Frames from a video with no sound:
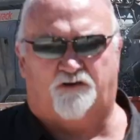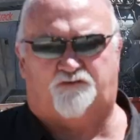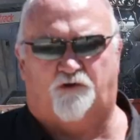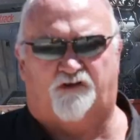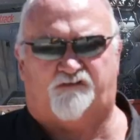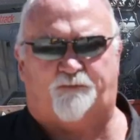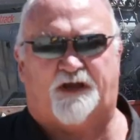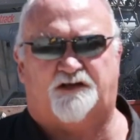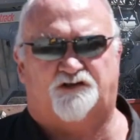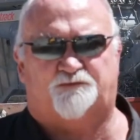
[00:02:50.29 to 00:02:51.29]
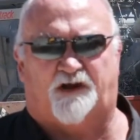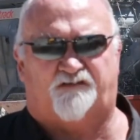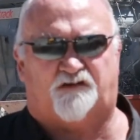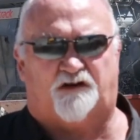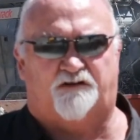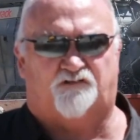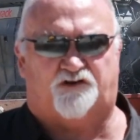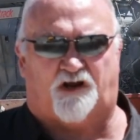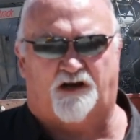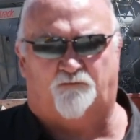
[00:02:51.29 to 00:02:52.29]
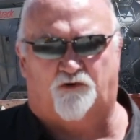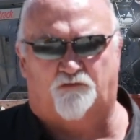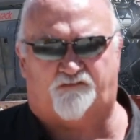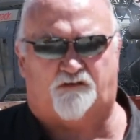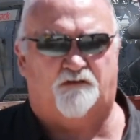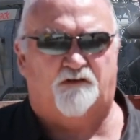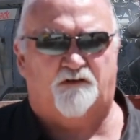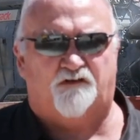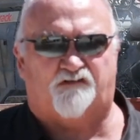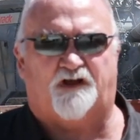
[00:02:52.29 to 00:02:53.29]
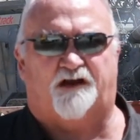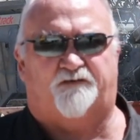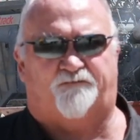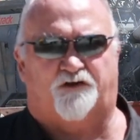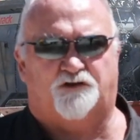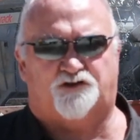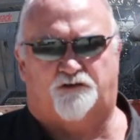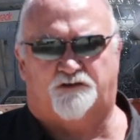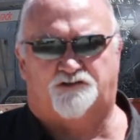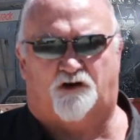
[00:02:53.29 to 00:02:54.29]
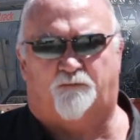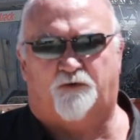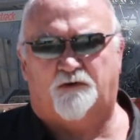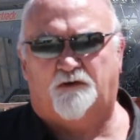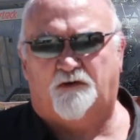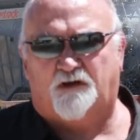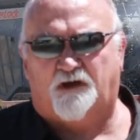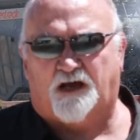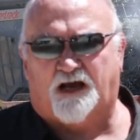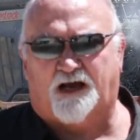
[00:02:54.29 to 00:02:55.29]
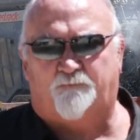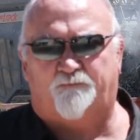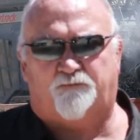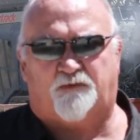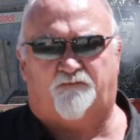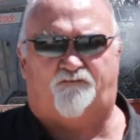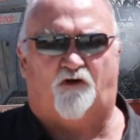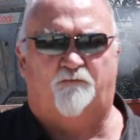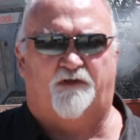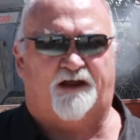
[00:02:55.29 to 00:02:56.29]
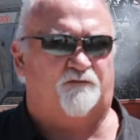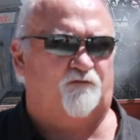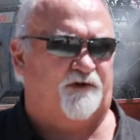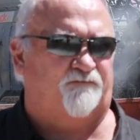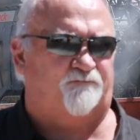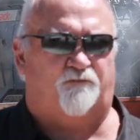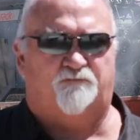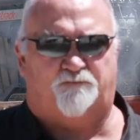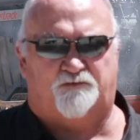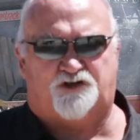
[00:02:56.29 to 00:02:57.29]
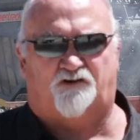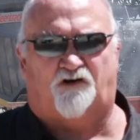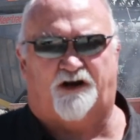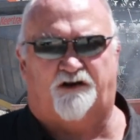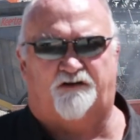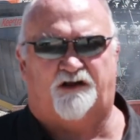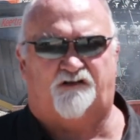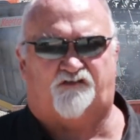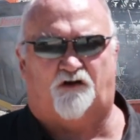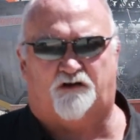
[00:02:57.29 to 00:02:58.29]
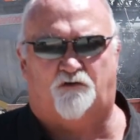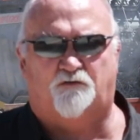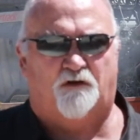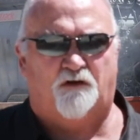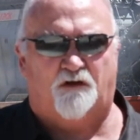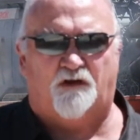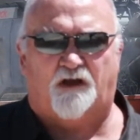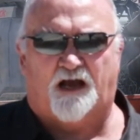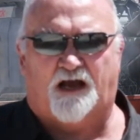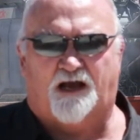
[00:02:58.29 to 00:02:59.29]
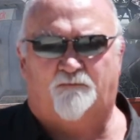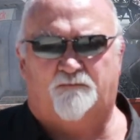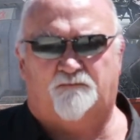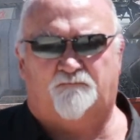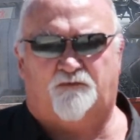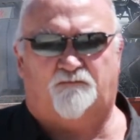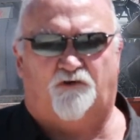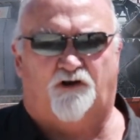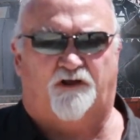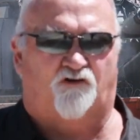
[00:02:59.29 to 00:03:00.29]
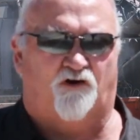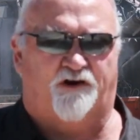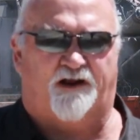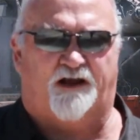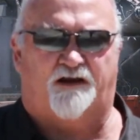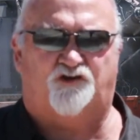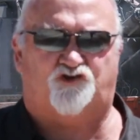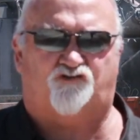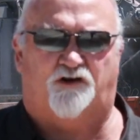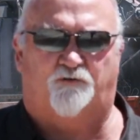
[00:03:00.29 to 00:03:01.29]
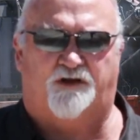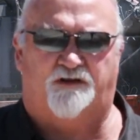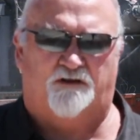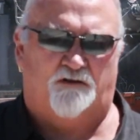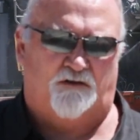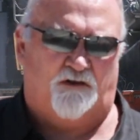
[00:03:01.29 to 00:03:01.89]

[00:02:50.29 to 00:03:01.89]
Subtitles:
earthworks package, basically, retaining walls, start to finish on the job. From that, we've generated eCycle. Earlier on in our history, we